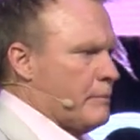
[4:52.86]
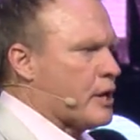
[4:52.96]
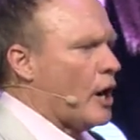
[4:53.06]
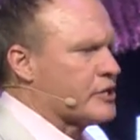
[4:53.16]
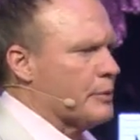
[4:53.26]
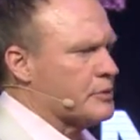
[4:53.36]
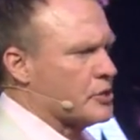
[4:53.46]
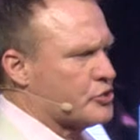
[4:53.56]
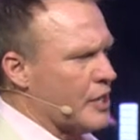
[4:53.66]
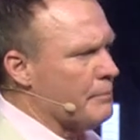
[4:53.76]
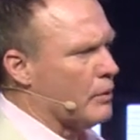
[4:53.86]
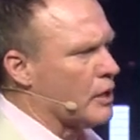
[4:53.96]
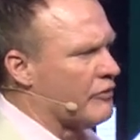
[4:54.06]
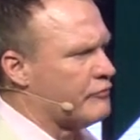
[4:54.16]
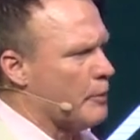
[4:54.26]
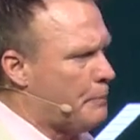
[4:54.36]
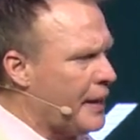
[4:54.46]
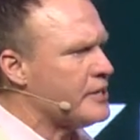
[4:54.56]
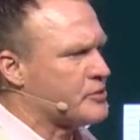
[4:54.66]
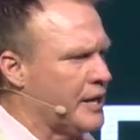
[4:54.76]
because it was a symbol of the
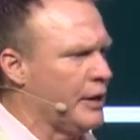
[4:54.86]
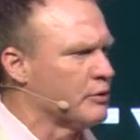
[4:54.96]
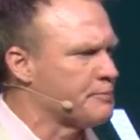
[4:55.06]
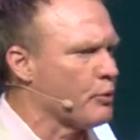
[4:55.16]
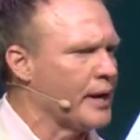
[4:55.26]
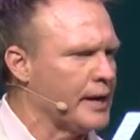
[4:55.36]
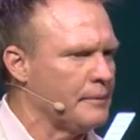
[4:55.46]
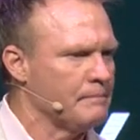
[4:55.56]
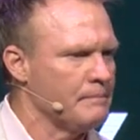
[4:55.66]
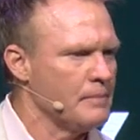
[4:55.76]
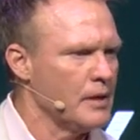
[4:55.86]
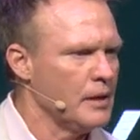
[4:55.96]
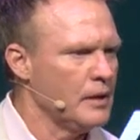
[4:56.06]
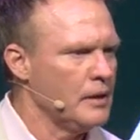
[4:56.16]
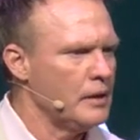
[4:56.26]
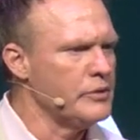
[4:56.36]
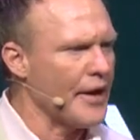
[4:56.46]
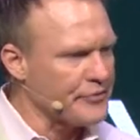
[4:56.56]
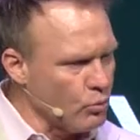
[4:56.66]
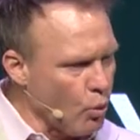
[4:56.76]
peace that he was bringing,
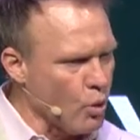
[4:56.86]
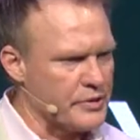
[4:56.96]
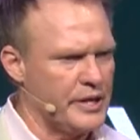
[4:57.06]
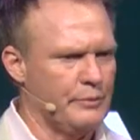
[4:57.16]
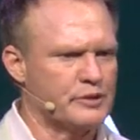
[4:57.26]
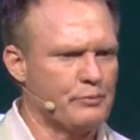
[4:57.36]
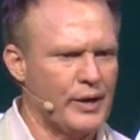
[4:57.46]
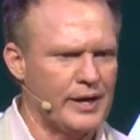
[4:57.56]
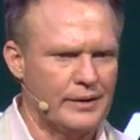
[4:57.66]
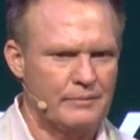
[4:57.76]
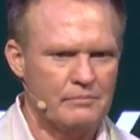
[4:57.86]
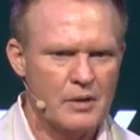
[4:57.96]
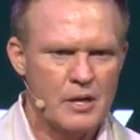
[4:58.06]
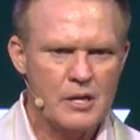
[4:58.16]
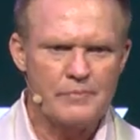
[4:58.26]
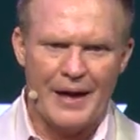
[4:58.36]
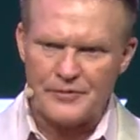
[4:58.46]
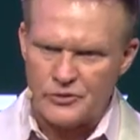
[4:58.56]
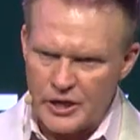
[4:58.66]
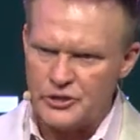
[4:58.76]
not the war that he was bringing. not
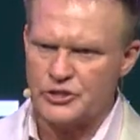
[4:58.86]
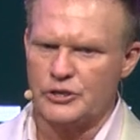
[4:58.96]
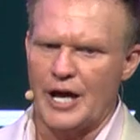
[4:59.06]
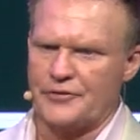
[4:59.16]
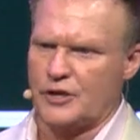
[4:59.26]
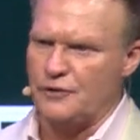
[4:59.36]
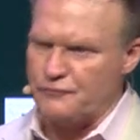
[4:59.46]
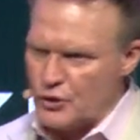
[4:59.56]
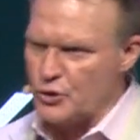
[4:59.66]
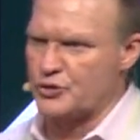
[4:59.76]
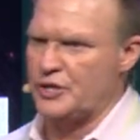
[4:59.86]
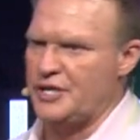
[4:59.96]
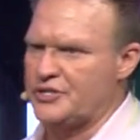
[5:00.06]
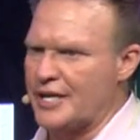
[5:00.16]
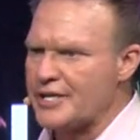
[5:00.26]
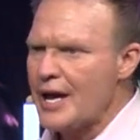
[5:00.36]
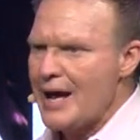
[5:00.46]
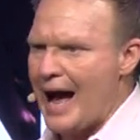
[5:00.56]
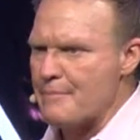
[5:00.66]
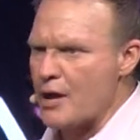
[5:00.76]
the tension, not the confusion. He says,
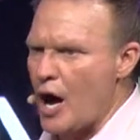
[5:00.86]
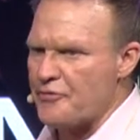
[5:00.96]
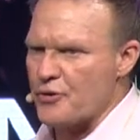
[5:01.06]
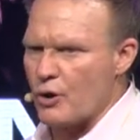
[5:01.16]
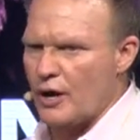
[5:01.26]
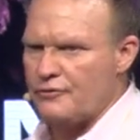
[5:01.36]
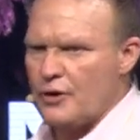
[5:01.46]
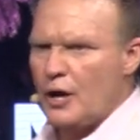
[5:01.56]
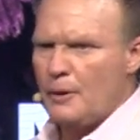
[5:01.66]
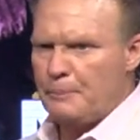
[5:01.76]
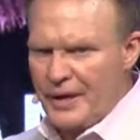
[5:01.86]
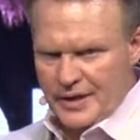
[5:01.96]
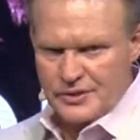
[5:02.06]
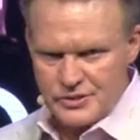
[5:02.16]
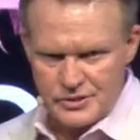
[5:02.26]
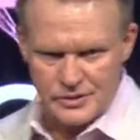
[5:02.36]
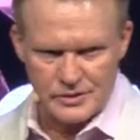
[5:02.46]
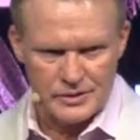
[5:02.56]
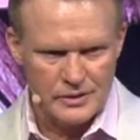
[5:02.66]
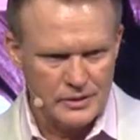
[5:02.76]
I'm the author of
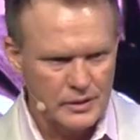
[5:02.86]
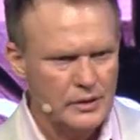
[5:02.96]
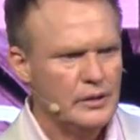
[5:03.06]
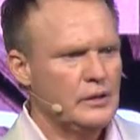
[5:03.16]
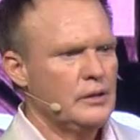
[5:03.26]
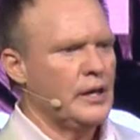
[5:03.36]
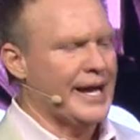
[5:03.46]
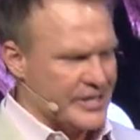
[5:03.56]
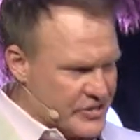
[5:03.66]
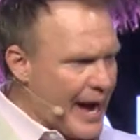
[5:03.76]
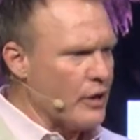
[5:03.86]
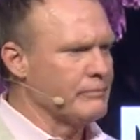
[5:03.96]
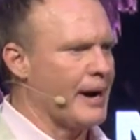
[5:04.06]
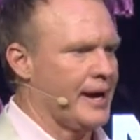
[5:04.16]
peace and a sound